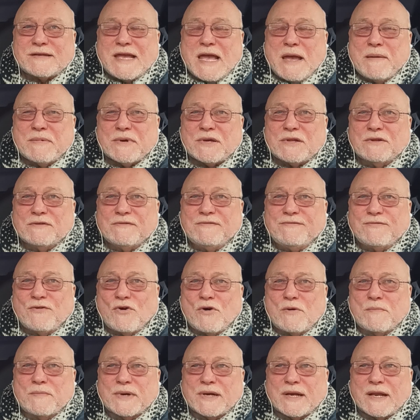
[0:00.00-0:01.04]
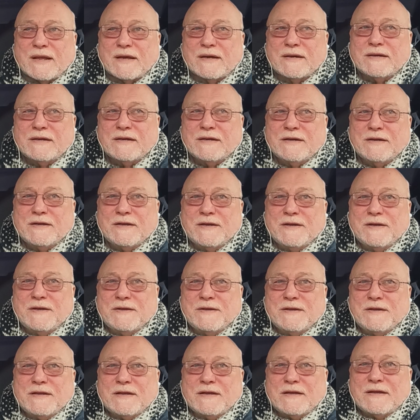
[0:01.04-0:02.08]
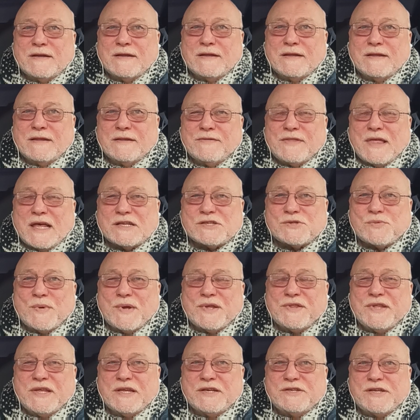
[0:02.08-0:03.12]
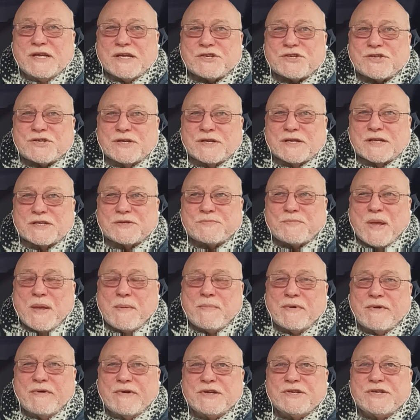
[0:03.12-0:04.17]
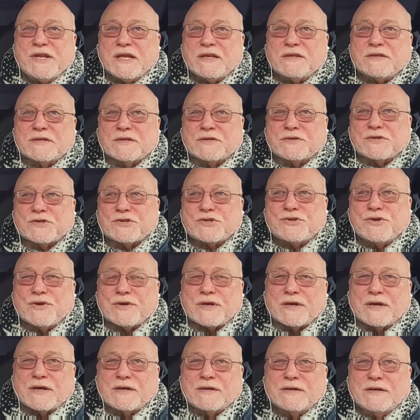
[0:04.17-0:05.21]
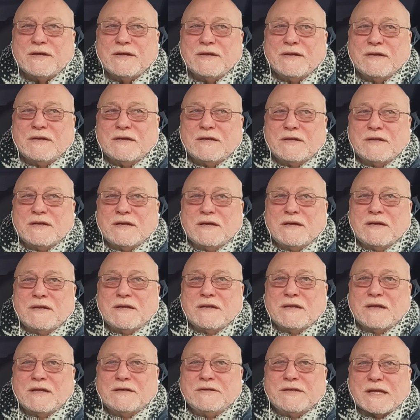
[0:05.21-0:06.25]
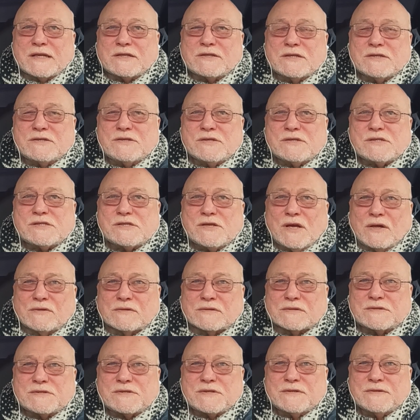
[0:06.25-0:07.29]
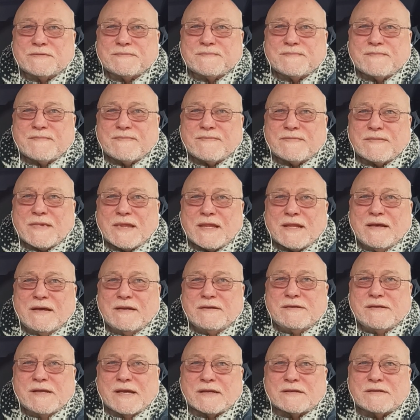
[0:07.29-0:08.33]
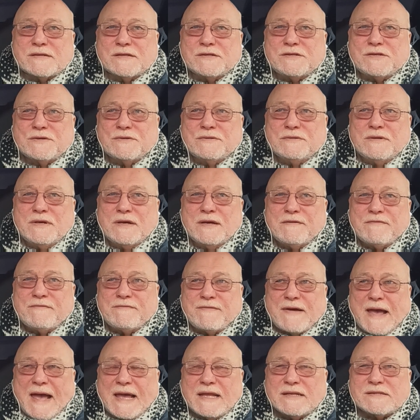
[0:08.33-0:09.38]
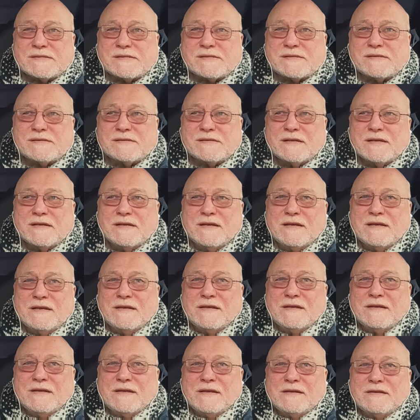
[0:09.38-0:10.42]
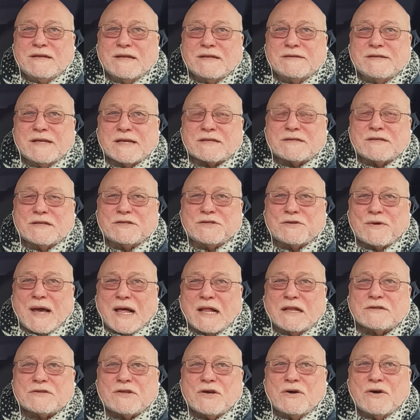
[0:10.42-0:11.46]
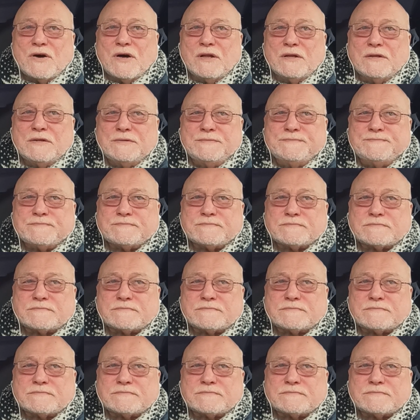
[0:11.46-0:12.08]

chemical formula, that's where the addiction is. People are addicted to sugar, addicted to salt, addicted to fats, addicted to alcohol,